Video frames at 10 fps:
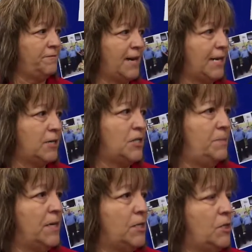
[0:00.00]
fires,
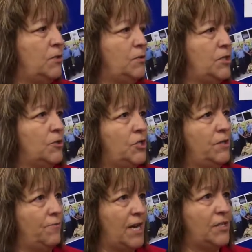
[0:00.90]
but to search
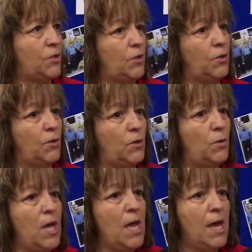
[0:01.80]
and rescue.
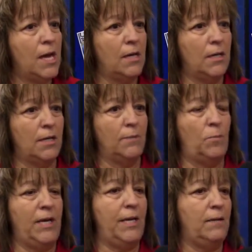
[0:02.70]

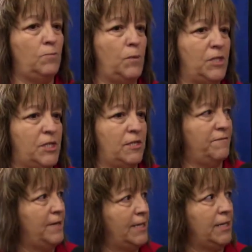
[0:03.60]
We went to the
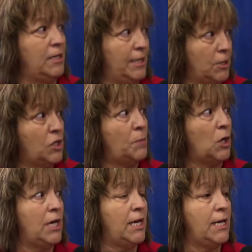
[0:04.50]
flood in Clear
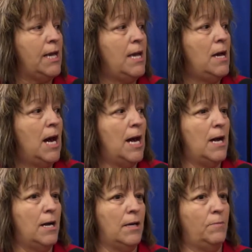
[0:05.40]
Spring.
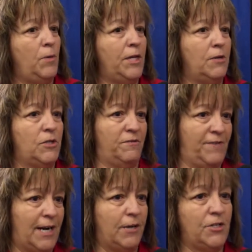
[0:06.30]
We go to
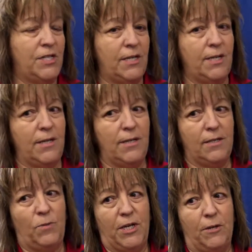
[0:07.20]
fire
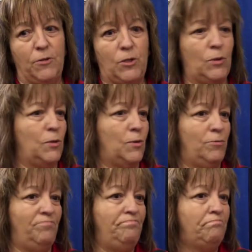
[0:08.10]
scenes. We go
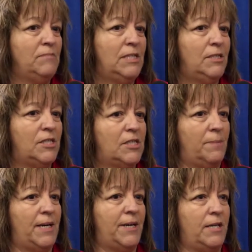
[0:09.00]
to just
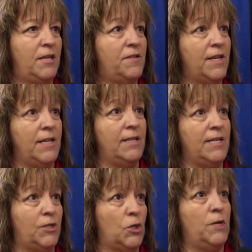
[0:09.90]
about anything
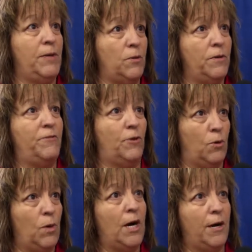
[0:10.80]
that you're going to be on for a
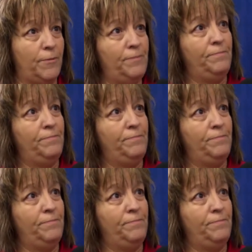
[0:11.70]
while.